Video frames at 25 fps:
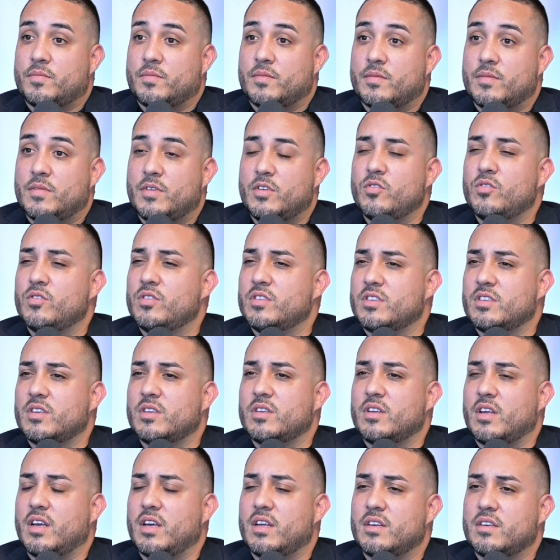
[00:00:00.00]
newness
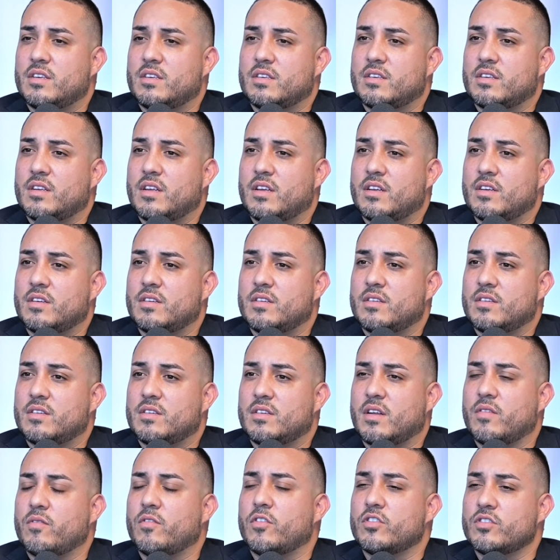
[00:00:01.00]
and
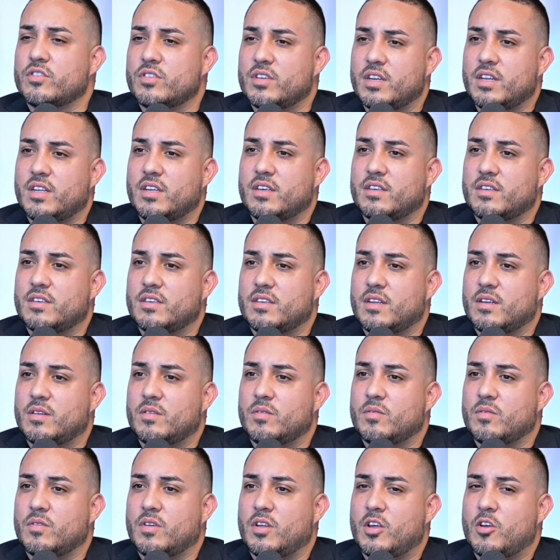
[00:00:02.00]
diversity
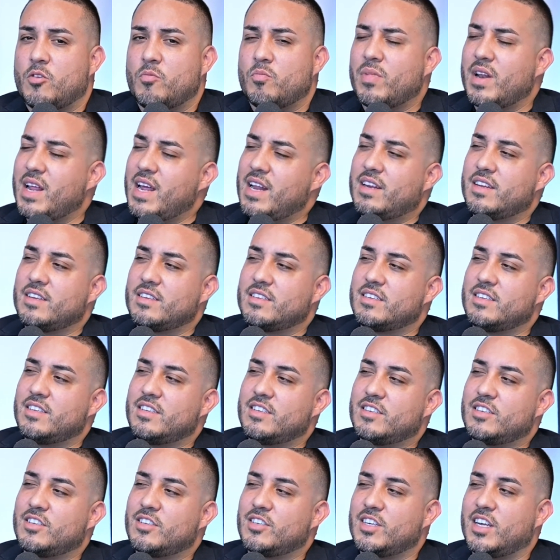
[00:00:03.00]
and planting
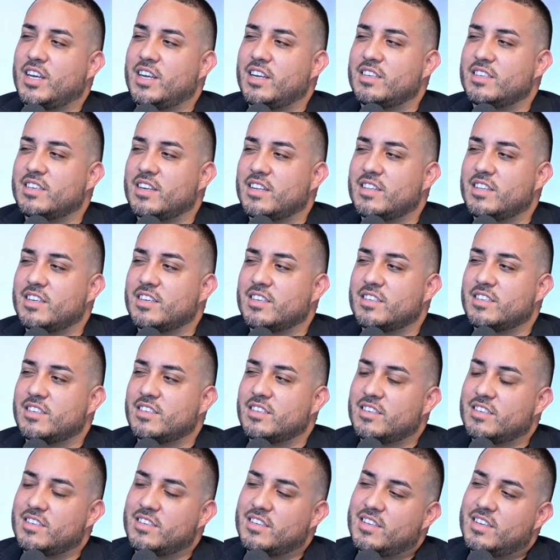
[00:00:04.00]
seeds of change. I think it's
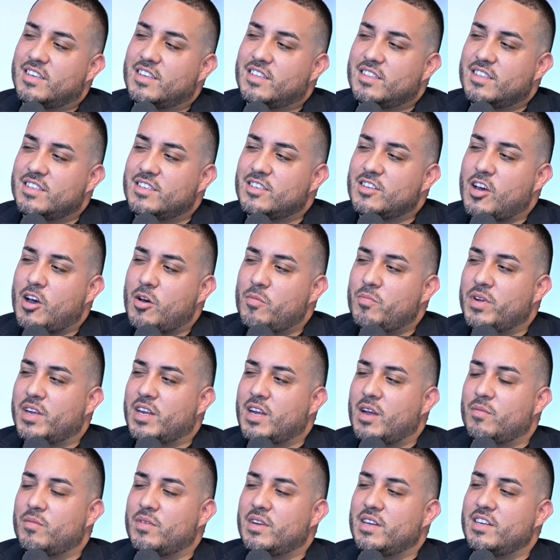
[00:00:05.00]
the topic
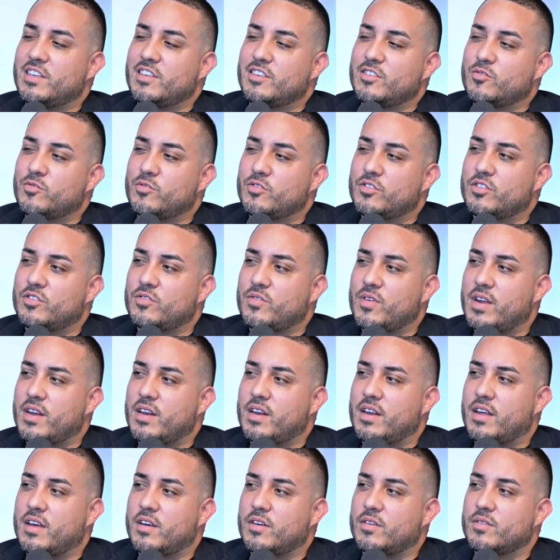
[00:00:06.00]
I'm leaning towards right
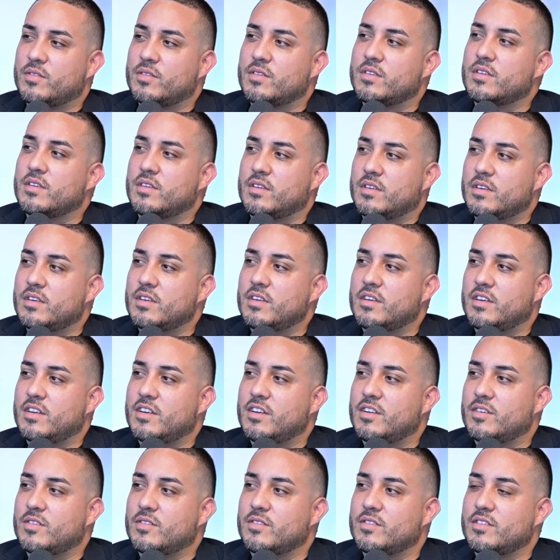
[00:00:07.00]
now.
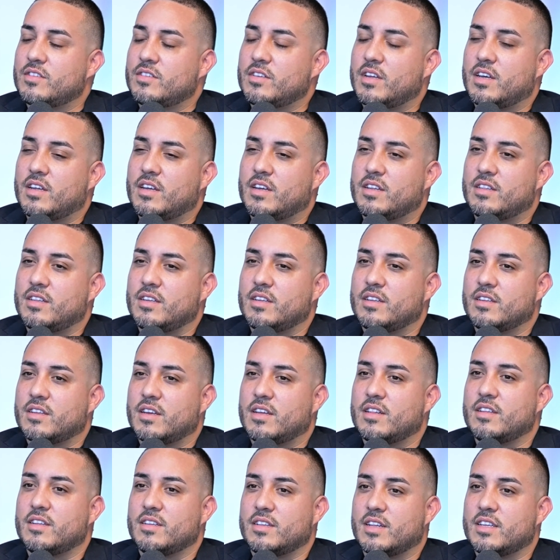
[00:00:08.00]
So I
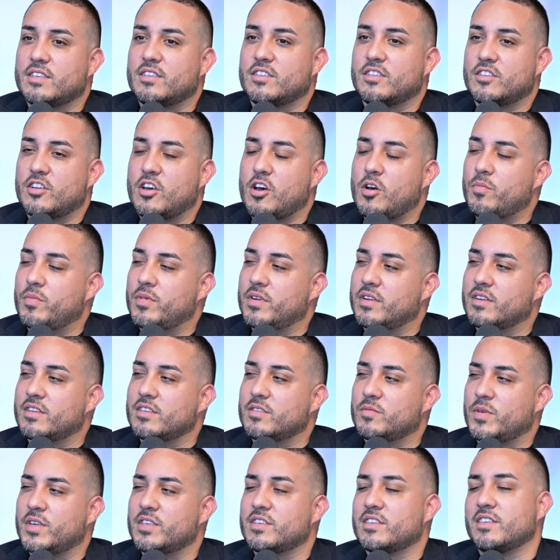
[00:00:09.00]
think that's the topic,
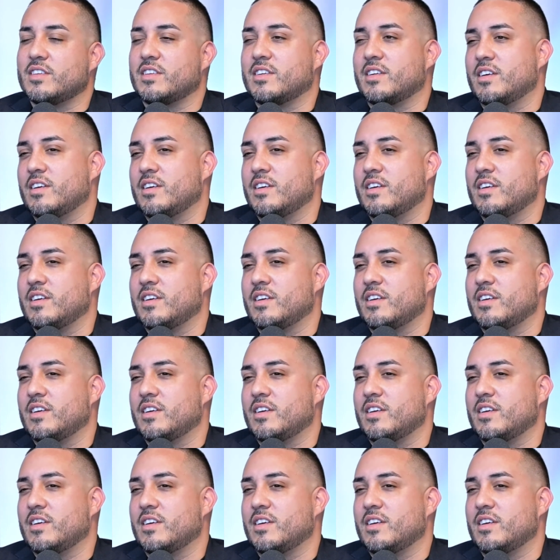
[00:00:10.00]
especially